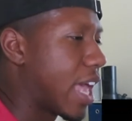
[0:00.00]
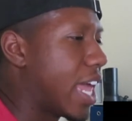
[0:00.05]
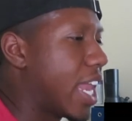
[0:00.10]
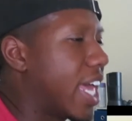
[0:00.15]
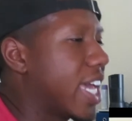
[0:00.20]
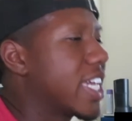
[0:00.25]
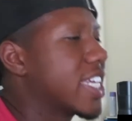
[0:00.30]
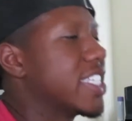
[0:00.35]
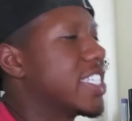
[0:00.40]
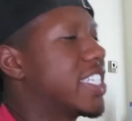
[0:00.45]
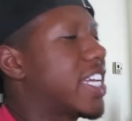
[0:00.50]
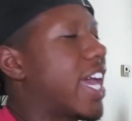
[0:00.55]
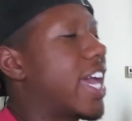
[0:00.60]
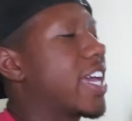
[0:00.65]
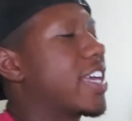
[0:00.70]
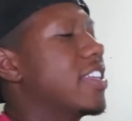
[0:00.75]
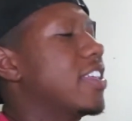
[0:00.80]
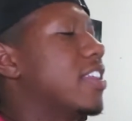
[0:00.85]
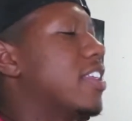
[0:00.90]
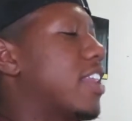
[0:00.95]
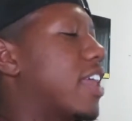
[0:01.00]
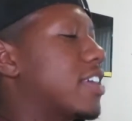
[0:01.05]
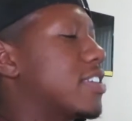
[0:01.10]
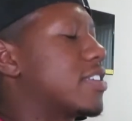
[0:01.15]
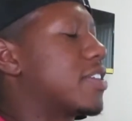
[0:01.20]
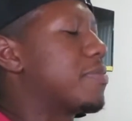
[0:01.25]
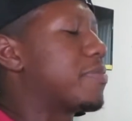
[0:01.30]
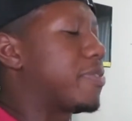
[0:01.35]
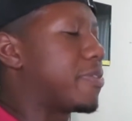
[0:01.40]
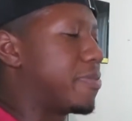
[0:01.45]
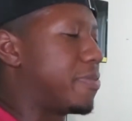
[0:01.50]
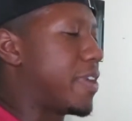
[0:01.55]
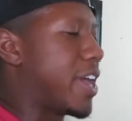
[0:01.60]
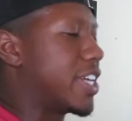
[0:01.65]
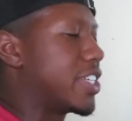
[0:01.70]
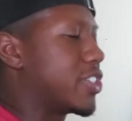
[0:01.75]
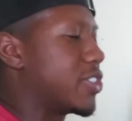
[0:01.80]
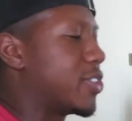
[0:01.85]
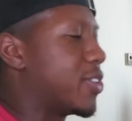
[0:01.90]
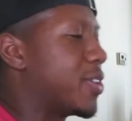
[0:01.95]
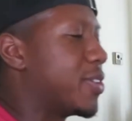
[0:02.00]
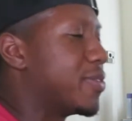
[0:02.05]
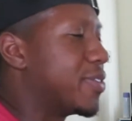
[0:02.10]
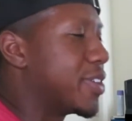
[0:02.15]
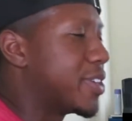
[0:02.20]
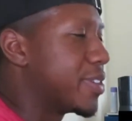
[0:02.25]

I like his jacket, it looks like something from Fashion Nova.